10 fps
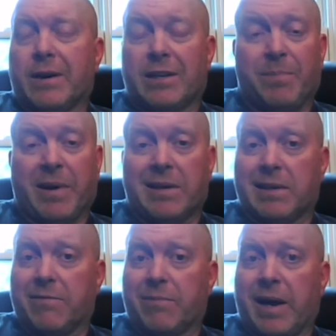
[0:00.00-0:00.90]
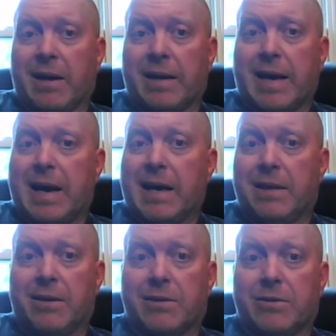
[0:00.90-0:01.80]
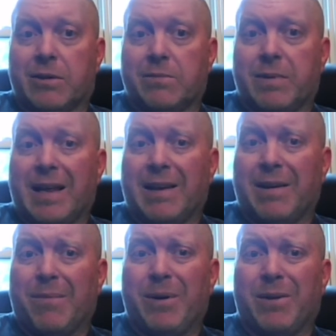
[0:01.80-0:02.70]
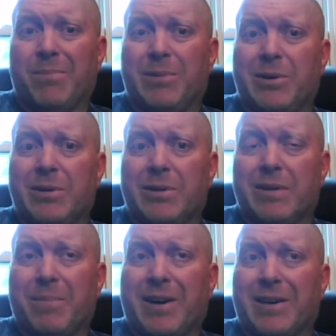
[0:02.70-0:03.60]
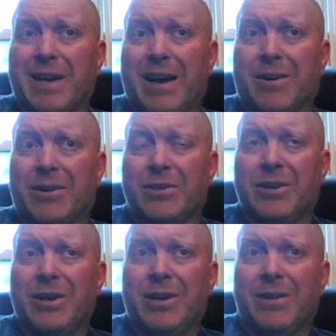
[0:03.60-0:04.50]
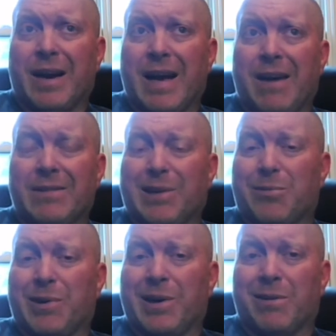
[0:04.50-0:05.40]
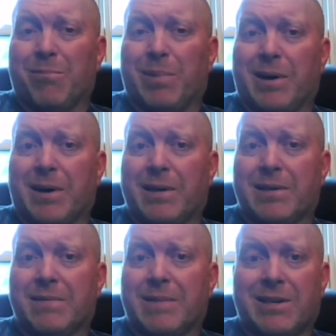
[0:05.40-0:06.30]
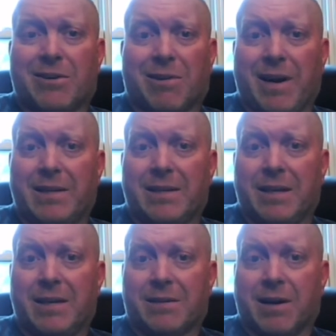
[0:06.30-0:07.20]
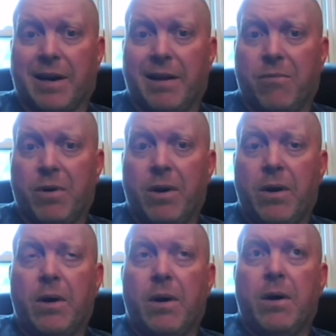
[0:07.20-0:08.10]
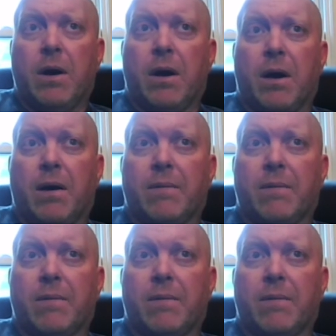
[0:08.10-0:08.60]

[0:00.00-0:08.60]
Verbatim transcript: yeah, those and they're expensive, man. God, they're so. Expensive. I like a pair of boots, a pair of Danners that I have is like 300 books. That's crazy, right?